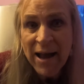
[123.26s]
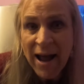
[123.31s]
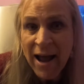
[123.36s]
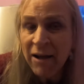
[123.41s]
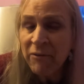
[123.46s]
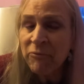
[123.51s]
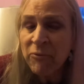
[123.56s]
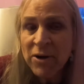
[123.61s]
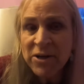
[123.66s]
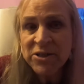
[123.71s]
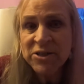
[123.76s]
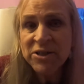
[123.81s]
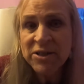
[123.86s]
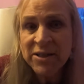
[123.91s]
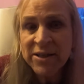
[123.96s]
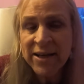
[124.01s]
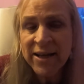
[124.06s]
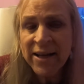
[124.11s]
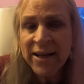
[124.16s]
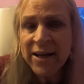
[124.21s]
Have what
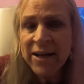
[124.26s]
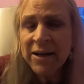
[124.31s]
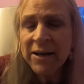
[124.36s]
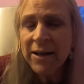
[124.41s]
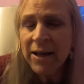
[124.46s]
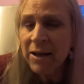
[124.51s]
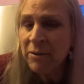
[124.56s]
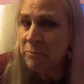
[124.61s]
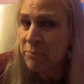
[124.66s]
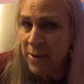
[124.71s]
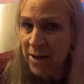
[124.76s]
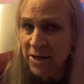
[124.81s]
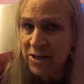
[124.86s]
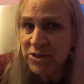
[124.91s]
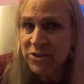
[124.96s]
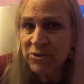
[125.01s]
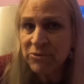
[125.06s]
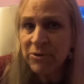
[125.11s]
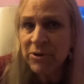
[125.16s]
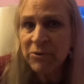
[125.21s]
you need and
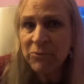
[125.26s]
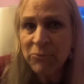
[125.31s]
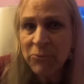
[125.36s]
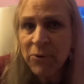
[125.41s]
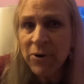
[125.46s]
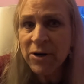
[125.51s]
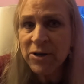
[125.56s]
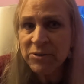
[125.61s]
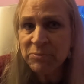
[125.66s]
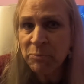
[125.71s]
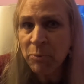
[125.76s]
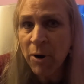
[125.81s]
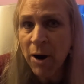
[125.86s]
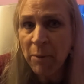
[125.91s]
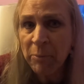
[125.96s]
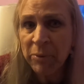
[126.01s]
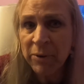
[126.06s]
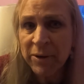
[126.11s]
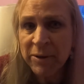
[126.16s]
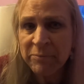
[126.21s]
make sure it works
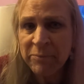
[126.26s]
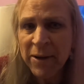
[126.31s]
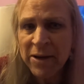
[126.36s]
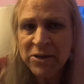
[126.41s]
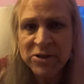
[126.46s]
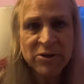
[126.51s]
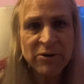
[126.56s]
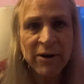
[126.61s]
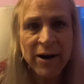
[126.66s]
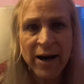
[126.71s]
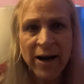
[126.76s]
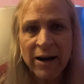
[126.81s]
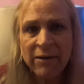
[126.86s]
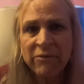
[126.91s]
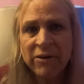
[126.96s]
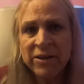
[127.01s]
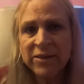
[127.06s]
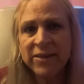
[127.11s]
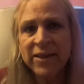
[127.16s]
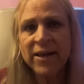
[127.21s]
properly. Make sure
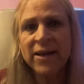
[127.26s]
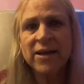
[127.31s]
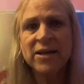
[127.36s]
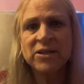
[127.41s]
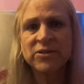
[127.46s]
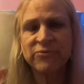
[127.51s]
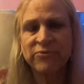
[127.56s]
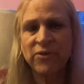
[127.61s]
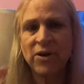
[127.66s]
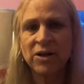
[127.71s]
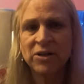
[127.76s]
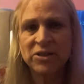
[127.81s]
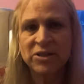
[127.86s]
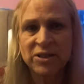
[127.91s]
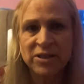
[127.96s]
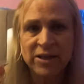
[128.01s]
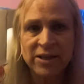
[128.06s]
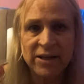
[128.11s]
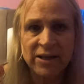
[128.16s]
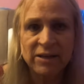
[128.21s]
everything is
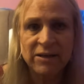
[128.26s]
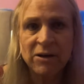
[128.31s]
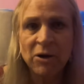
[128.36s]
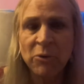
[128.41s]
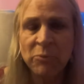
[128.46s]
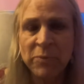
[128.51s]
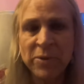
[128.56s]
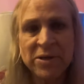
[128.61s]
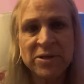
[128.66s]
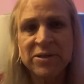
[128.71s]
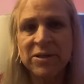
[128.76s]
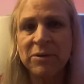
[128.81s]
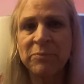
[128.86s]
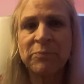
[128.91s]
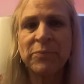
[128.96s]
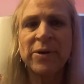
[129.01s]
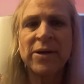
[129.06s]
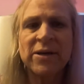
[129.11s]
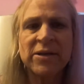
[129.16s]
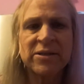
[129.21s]
functioning. No
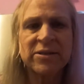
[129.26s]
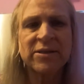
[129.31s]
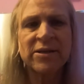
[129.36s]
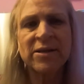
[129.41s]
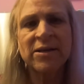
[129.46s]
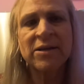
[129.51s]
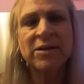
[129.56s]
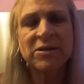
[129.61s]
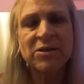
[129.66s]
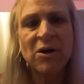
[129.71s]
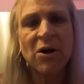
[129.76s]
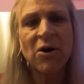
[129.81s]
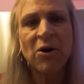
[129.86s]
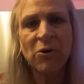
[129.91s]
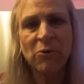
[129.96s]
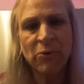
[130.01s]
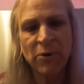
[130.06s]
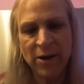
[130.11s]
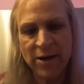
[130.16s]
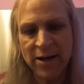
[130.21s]
missing pieces,
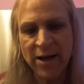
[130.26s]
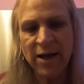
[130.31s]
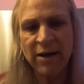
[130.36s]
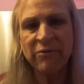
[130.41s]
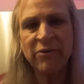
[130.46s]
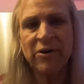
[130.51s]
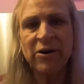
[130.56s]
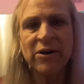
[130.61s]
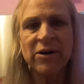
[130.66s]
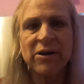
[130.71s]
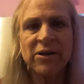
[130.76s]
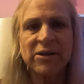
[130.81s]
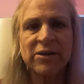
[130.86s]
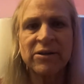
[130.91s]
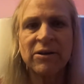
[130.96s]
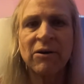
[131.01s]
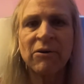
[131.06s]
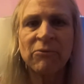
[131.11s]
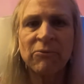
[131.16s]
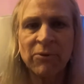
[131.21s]
whatever.
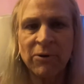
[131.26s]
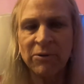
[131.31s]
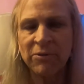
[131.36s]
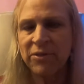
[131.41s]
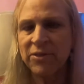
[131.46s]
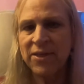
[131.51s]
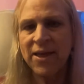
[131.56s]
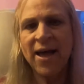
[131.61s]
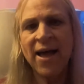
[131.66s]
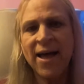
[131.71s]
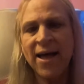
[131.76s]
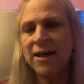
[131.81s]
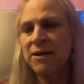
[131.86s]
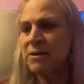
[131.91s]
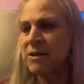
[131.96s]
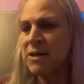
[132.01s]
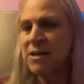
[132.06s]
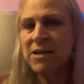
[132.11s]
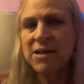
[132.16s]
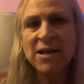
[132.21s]
You don't want
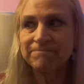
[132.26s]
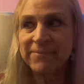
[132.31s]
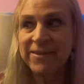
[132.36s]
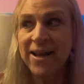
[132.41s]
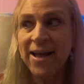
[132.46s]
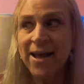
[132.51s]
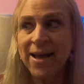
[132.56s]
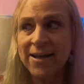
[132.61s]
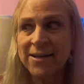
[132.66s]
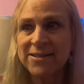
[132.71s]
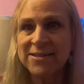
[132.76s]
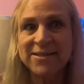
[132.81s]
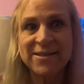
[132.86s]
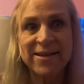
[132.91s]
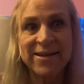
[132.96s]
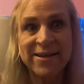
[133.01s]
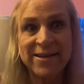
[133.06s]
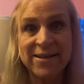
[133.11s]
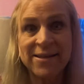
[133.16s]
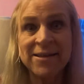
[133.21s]
that.
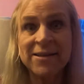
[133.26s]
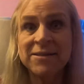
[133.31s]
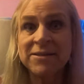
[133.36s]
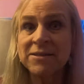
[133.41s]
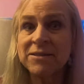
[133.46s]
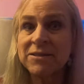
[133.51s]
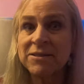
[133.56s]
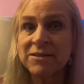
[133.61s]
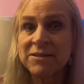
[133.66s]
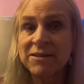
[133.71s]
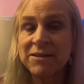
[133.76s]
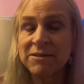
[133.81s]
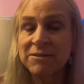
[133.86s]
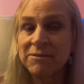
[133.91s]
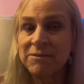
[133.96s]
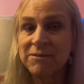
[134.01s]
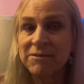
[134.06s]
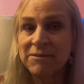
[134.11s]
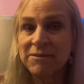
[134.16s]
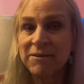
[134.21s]
Next is,
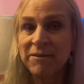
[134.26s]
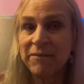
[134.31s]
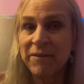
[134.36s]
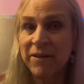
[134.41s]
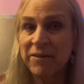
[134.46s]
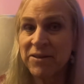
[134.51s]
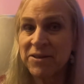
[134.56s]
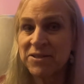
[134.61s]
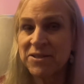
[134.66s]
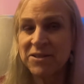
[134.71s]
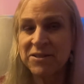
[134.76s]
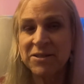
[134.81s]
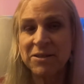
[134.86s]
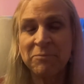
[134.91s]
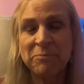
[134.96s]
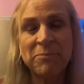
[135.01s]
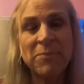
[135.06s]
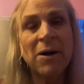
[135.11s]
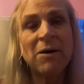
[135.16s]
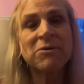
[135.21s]
and this is
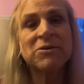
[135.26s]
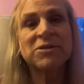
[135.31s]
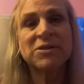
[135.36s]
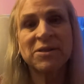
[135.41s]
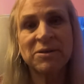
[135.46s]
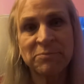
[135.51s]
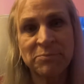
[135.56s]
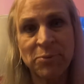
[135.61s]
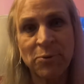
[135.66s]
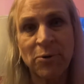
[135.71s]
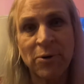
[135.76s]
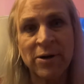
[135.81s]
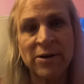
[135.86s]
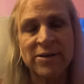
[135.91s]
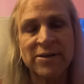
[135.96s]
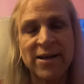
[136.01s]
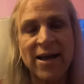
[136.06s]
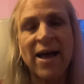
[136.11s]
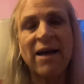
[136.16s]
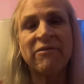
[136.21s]
the most
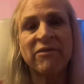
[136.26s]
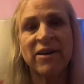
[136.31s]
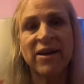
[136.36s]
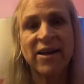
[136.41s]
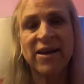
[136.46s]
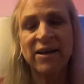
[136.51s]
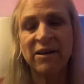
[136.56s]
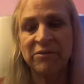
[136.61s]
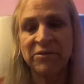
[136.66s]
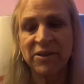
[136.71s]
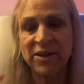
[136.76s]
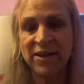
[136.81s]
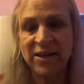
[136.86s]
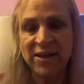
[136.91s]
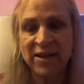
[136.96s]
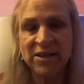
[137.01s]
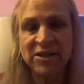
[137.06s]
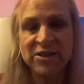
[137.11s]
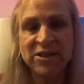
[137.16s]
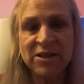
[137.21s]
important to having a healthy
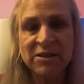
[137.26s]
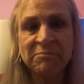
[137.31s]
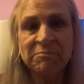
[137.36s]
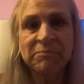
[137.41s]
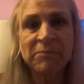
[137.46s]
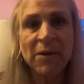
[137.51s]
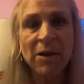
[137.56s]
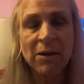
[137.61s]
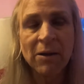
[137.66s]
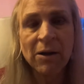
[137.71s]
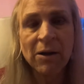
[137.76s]
kitchen,